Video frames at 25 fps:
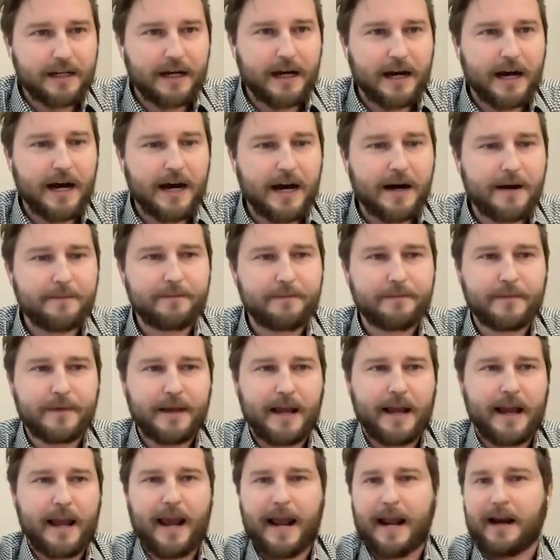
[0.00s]
um,
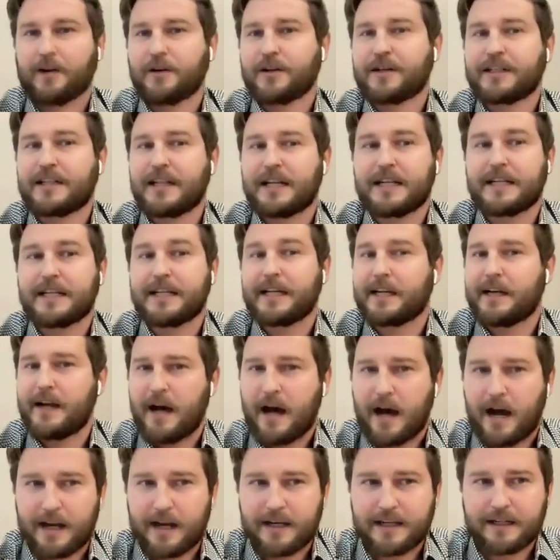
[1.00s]
Harrison did
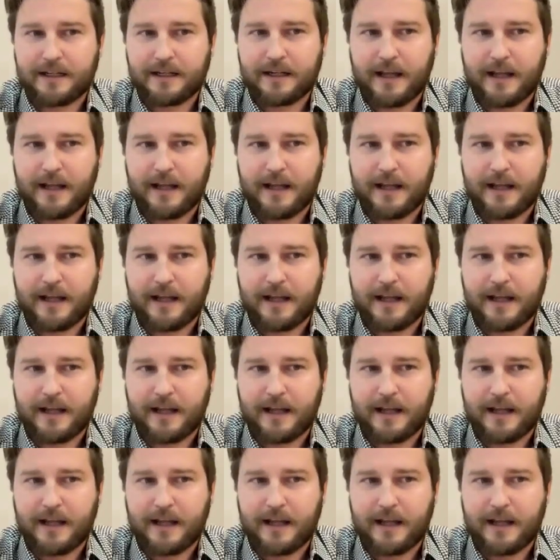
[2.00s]
not.